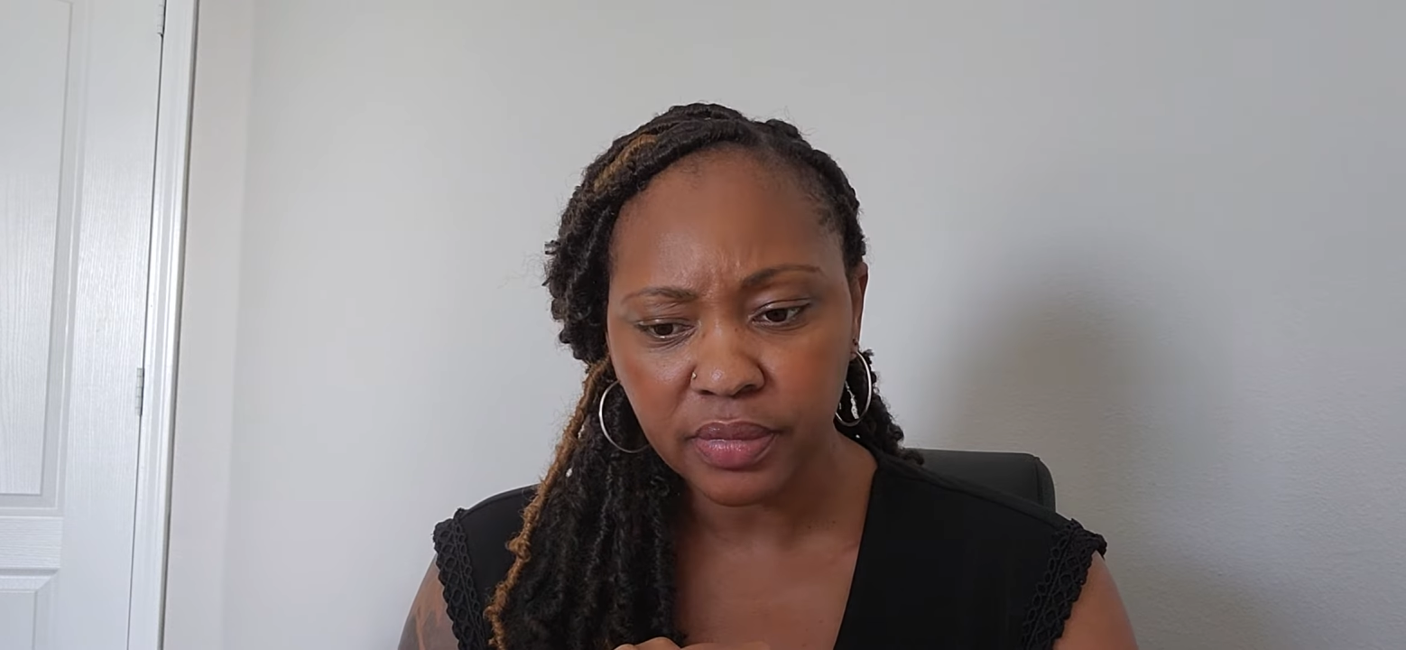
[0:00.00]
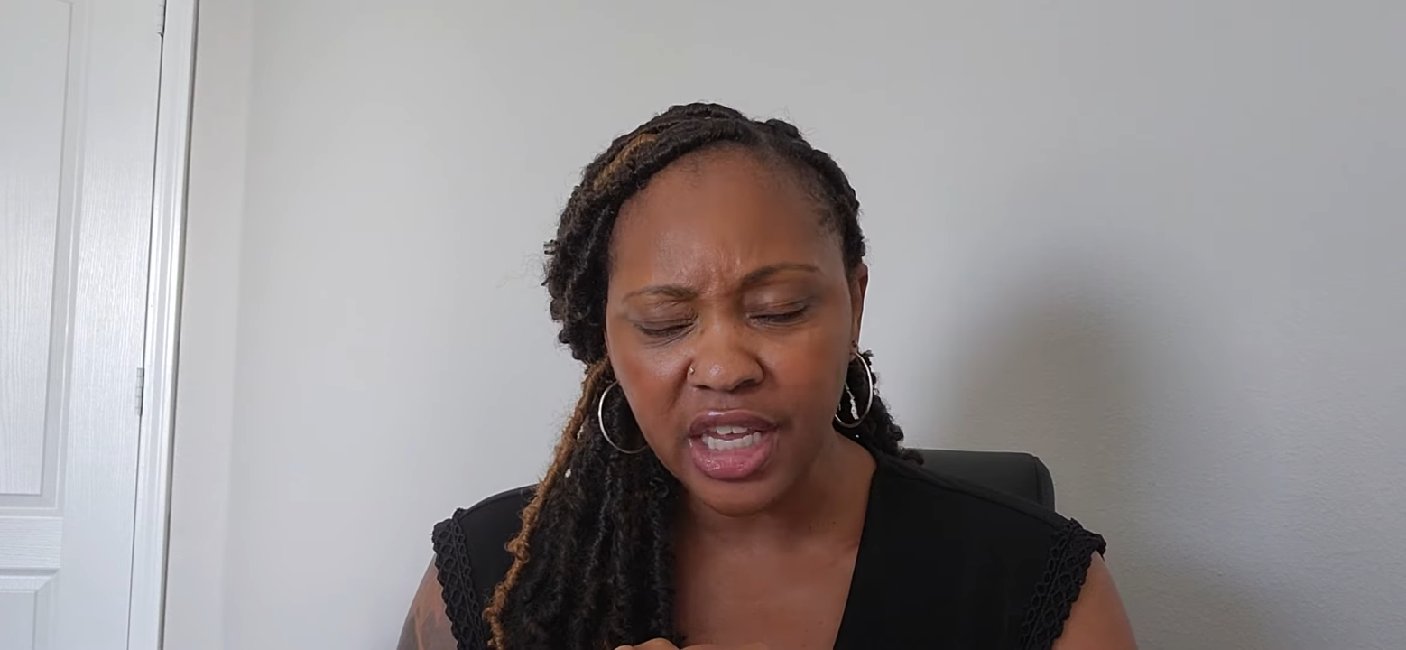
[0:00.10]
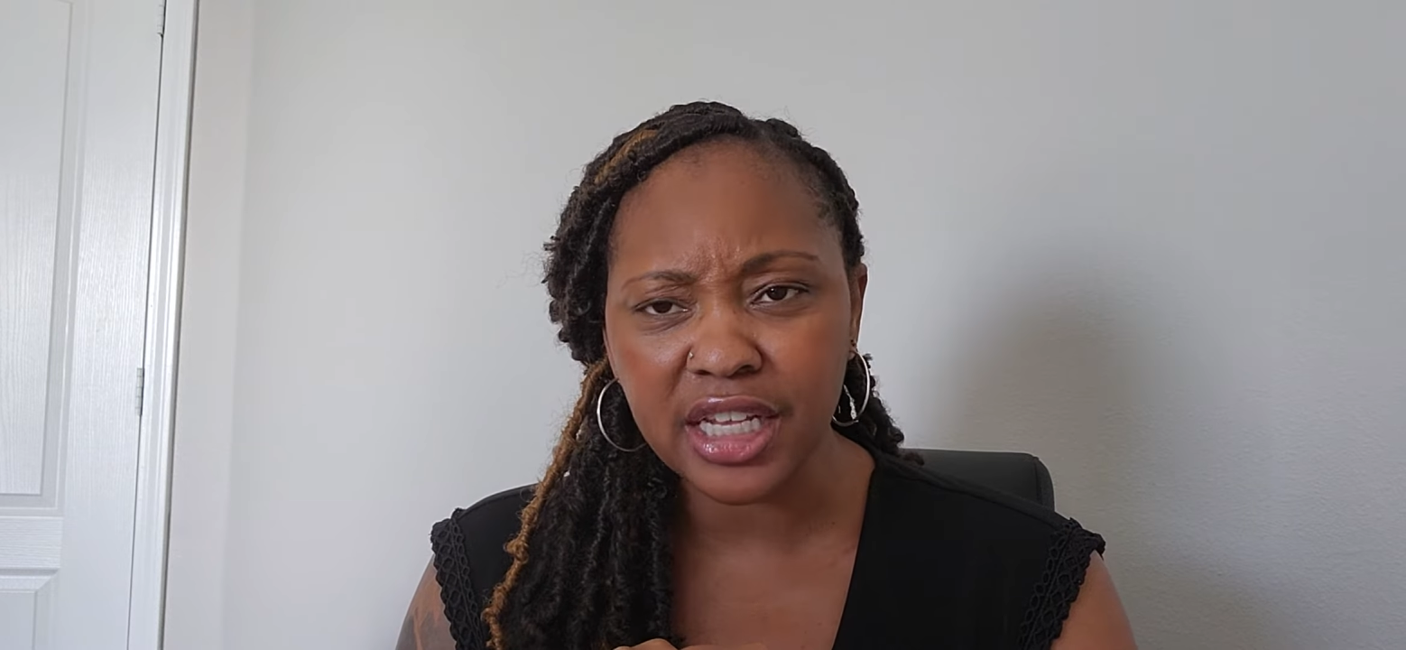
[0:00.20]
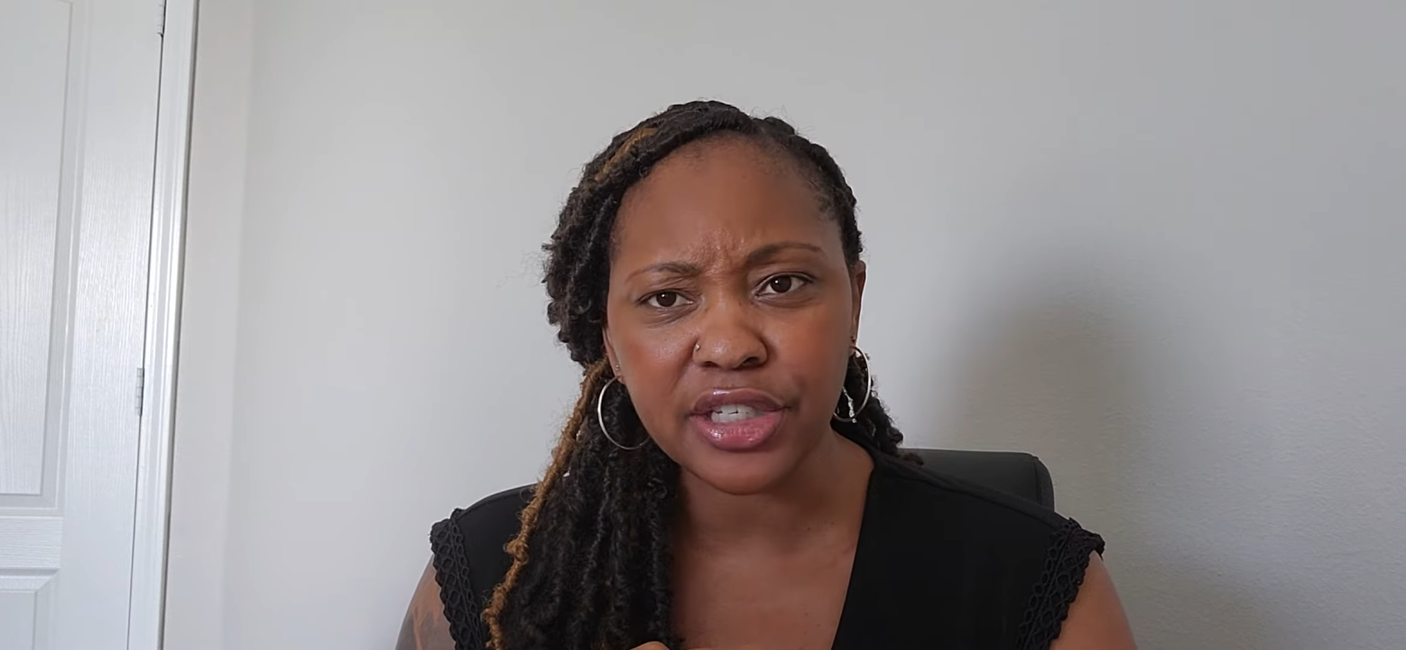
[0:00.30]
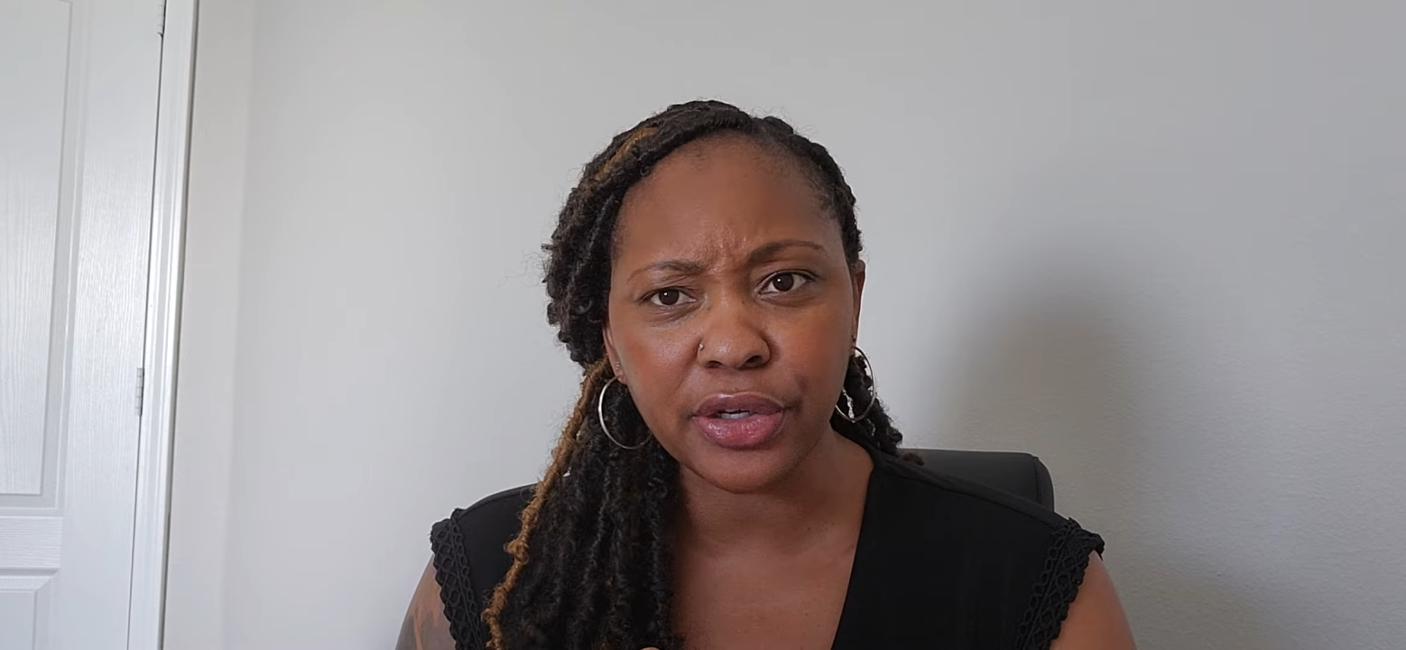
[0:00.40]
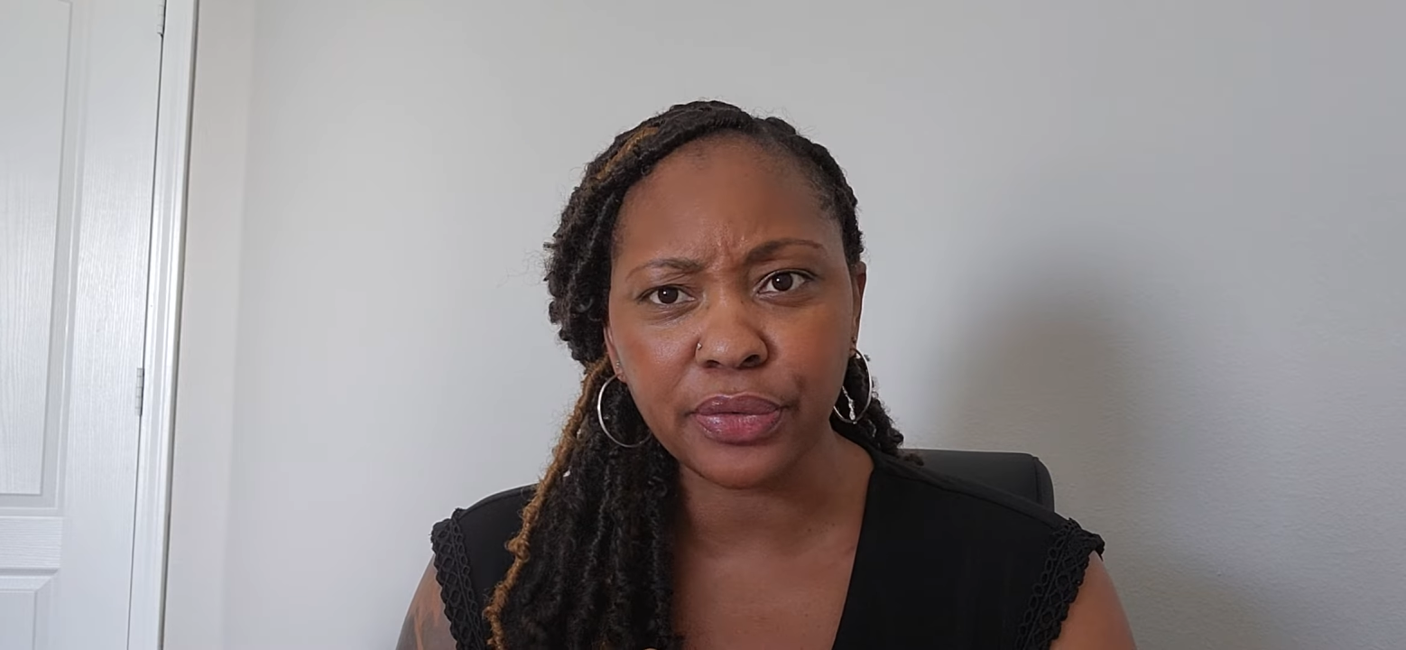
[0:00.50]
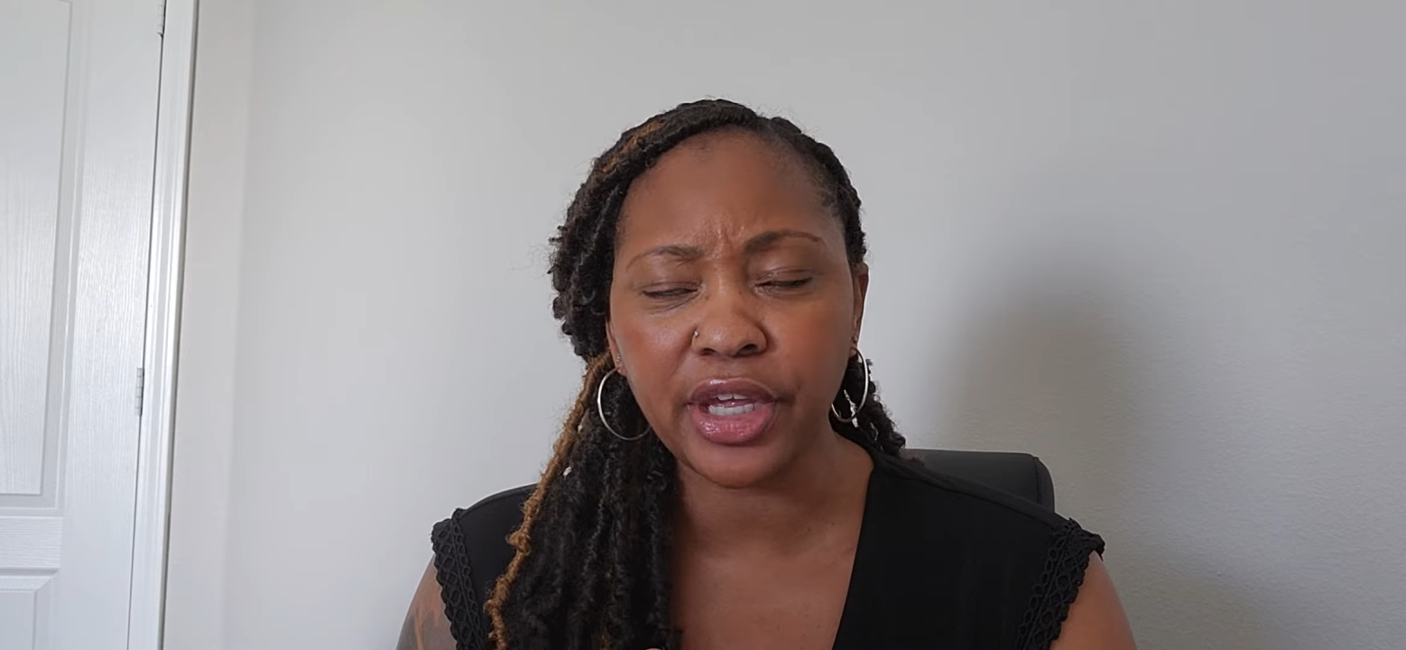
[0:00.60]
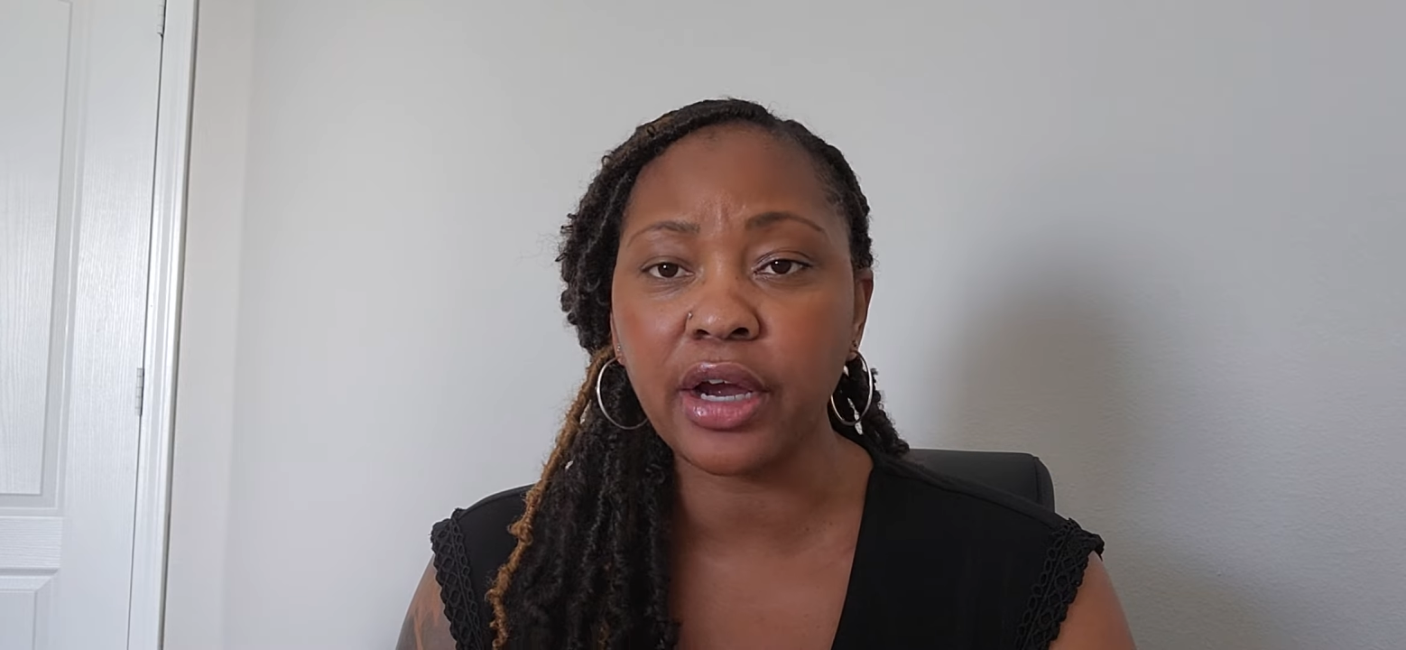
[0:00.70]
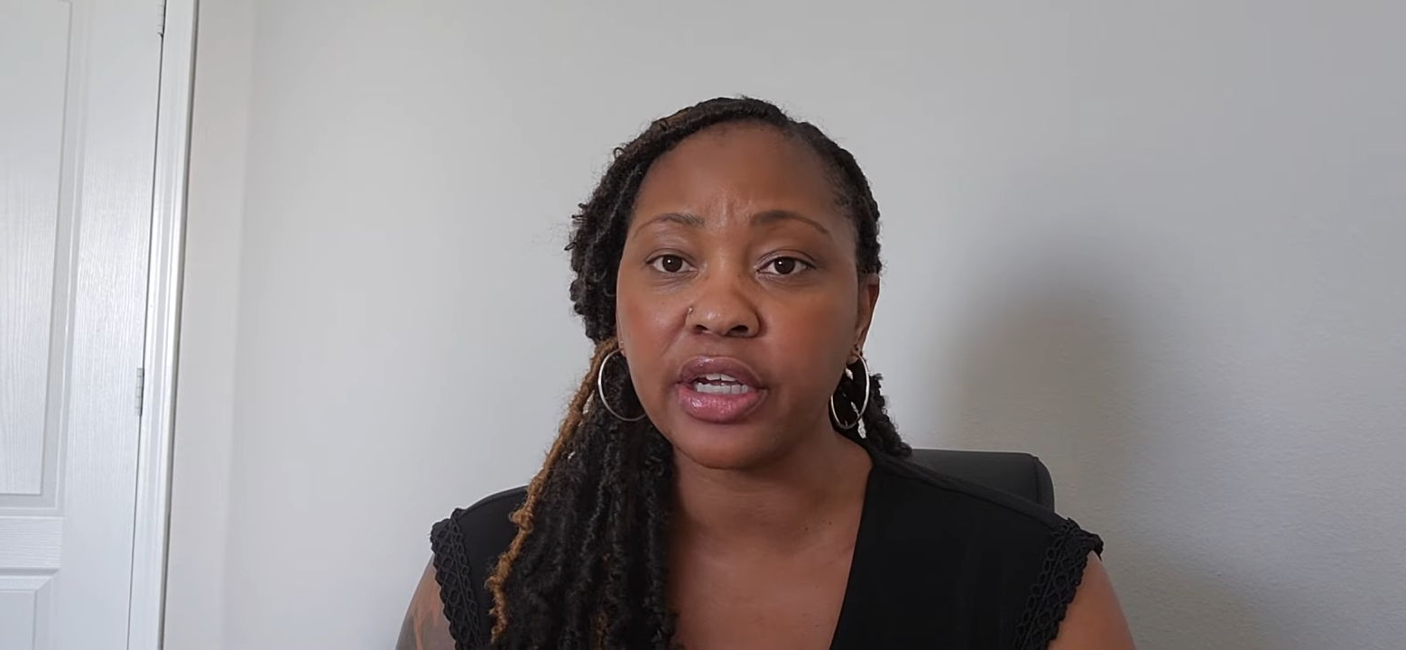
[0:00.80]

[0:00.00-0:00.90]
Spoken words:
And so there